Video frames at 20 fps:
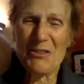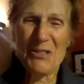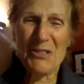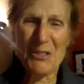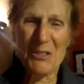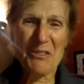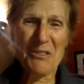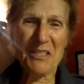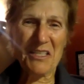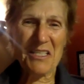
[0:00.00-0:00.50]

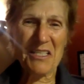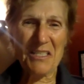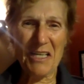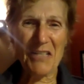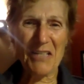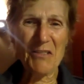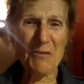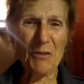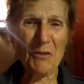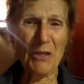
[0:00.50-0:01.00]
so
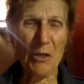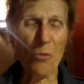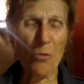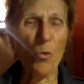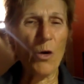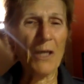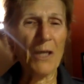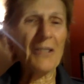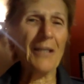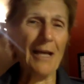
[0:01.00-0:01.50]
successful at
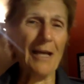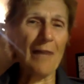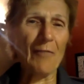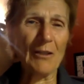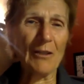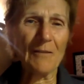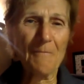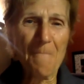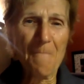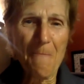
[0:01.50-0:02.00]
one level